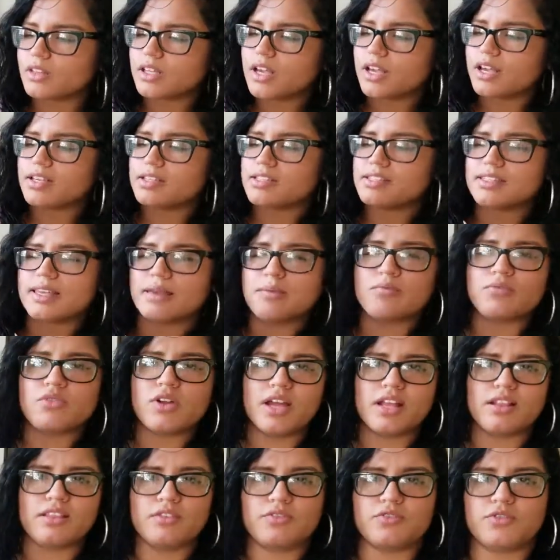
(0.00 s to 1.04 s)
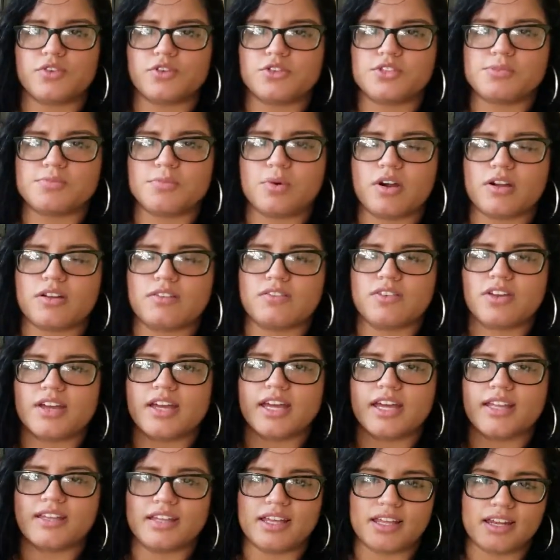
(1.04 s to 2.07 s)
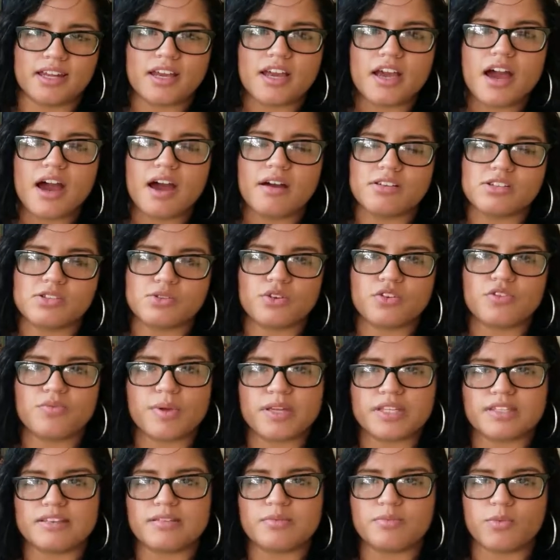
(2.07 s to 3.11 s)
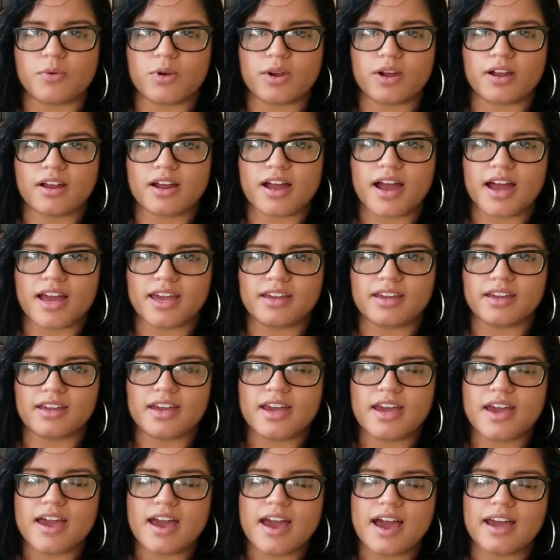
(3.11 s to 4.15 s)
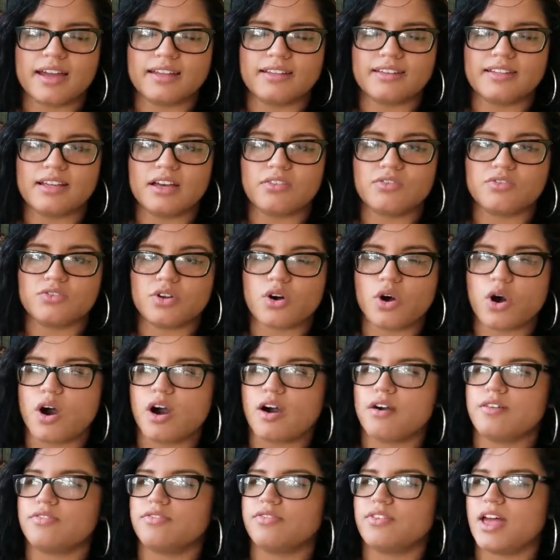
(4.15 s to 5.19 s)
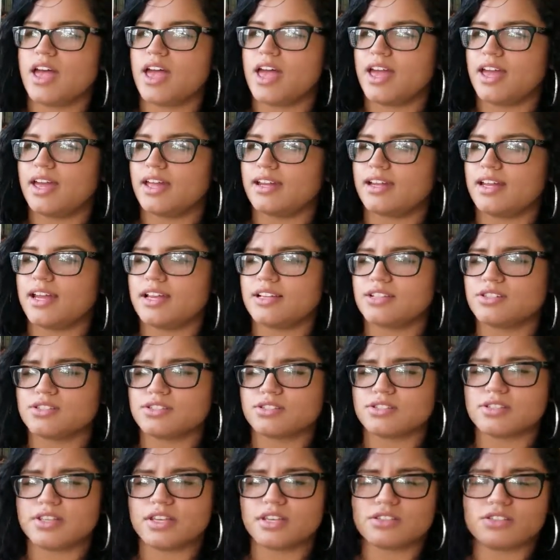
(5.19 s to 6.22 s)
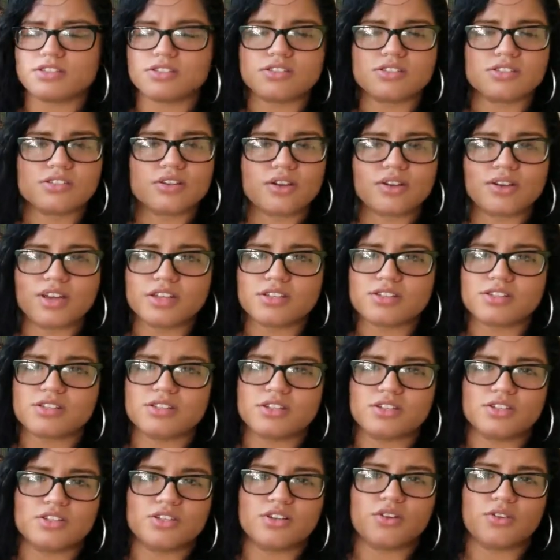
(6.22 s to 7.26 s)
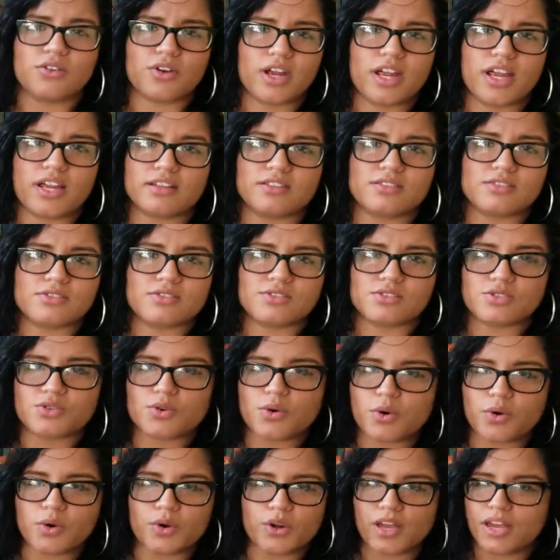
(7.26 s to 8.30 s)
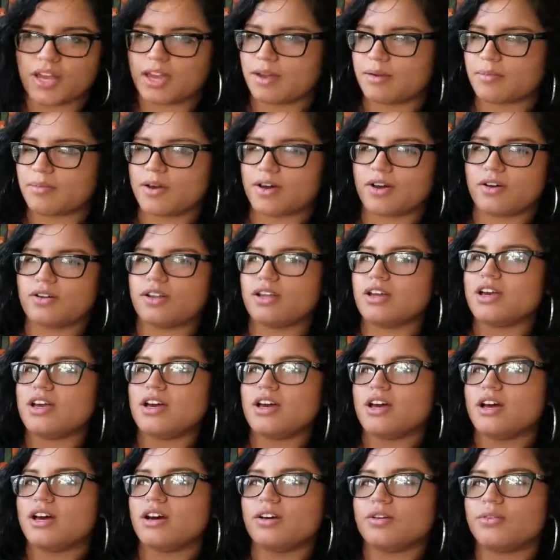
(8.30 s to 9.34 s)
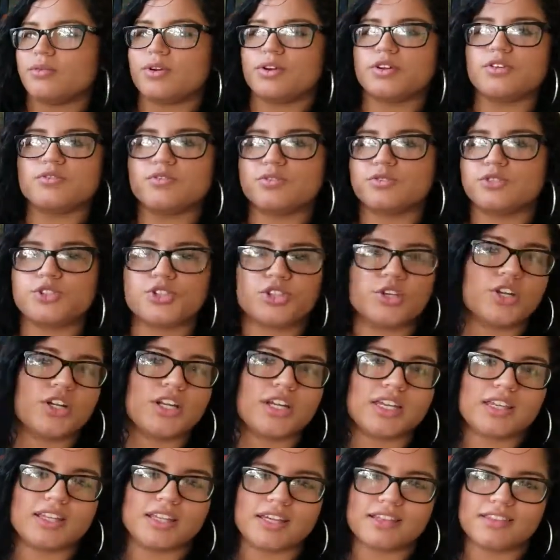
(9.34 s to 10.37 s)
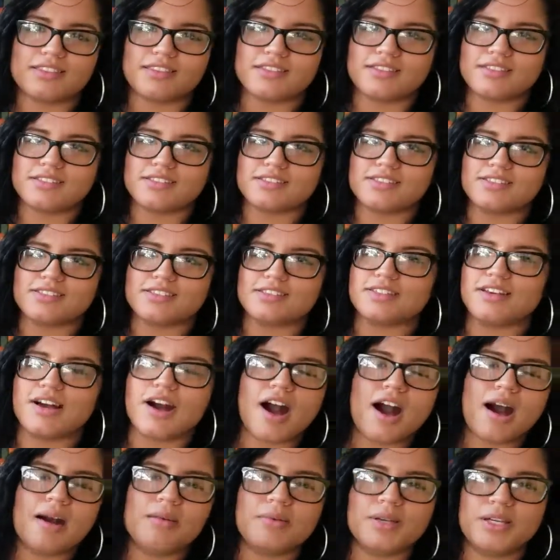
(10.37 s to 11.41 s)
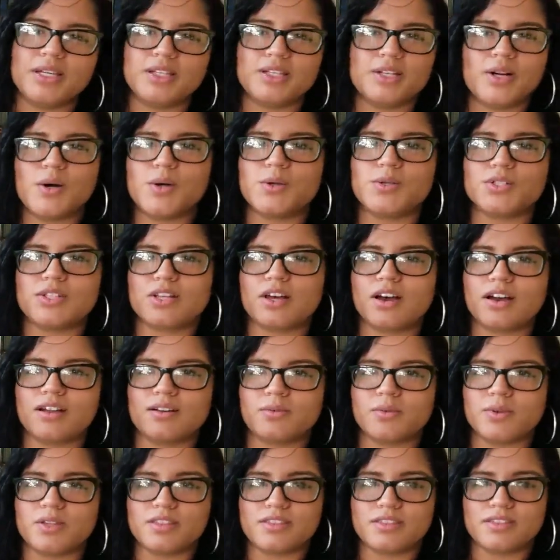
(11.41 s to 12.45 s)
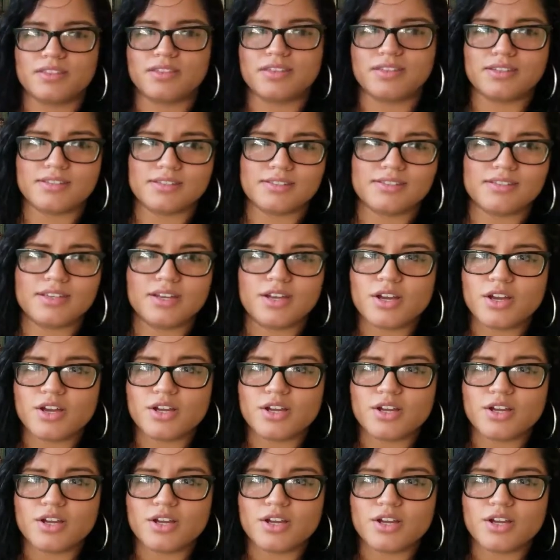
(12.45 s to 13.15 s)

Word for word: I skim read the first part of it and then sort of picked up where I had left off, and it's it's it's such a great story about a wonderful journey that this hobbit goes on with these